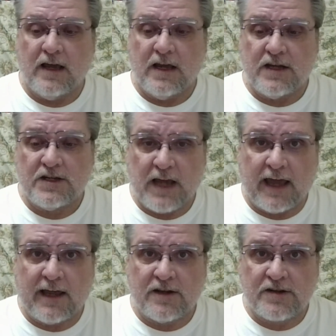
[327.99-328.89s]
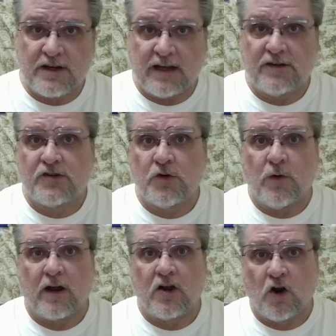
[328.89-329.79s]
change needs to
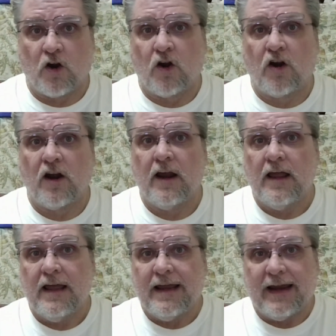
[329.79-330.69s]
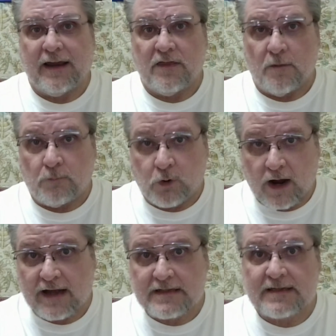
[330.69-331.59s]
occur in the
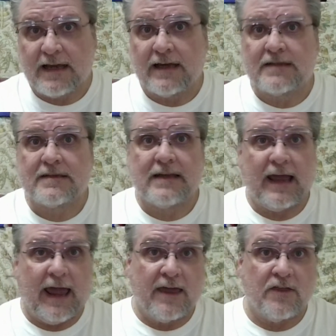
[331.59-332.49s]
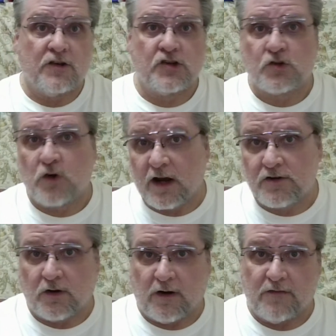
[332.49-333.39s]
process and the
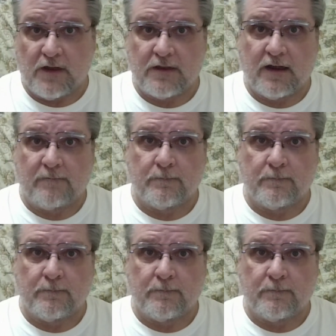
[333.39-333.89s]
structure of the thing.